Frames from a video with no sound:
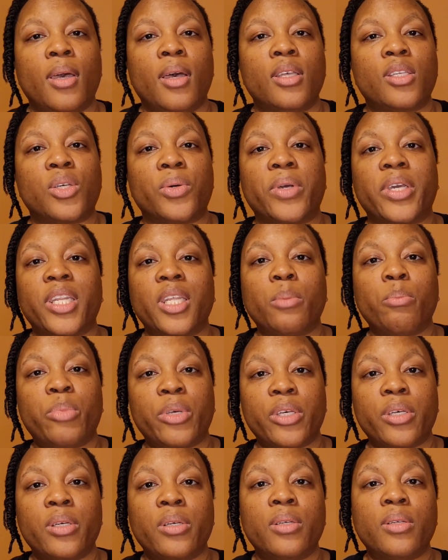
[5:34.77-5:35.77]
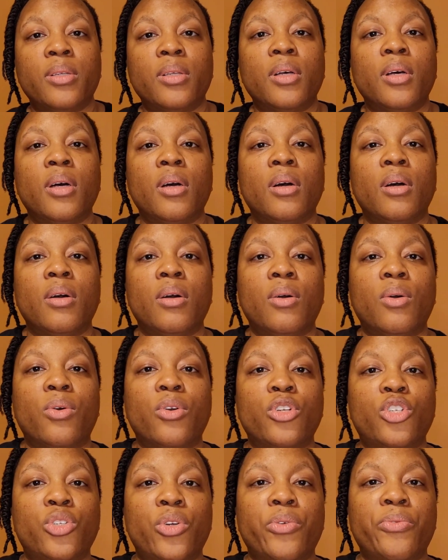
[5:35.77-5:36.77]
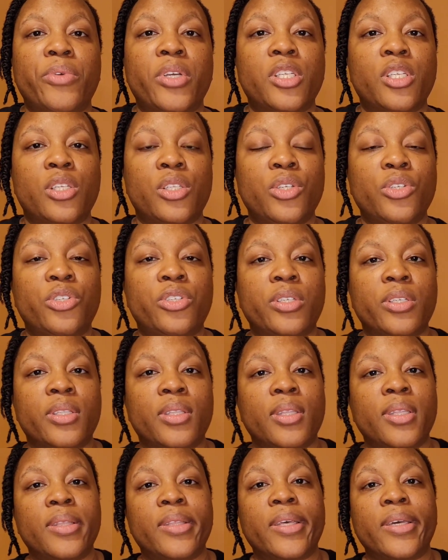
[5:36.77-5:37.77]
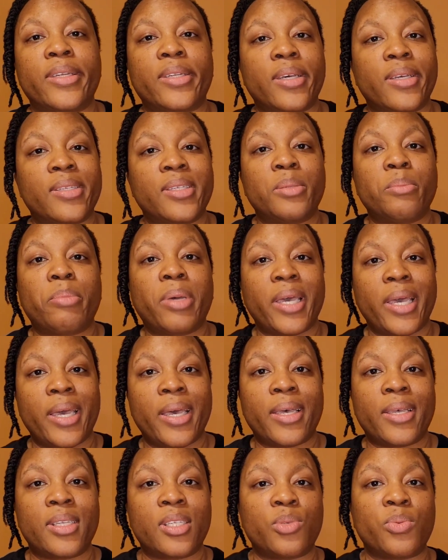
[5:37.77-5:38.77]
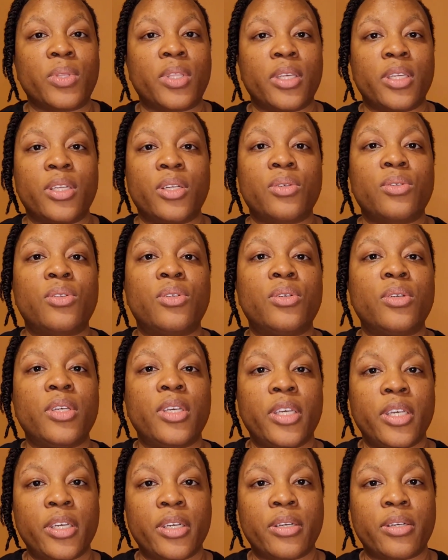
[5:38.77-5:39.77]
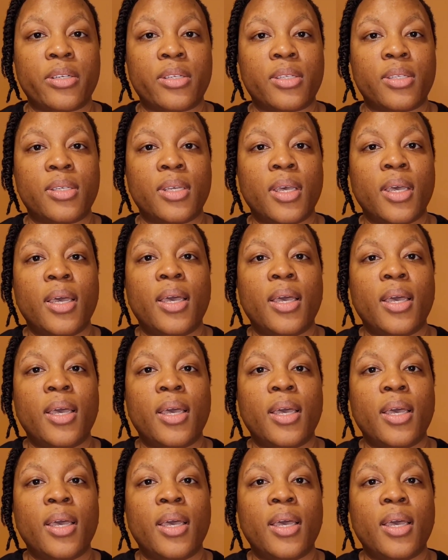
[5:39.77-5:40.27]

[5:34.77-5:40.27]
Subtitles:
So any bill or joint resolution that doesn't pass within those 2 years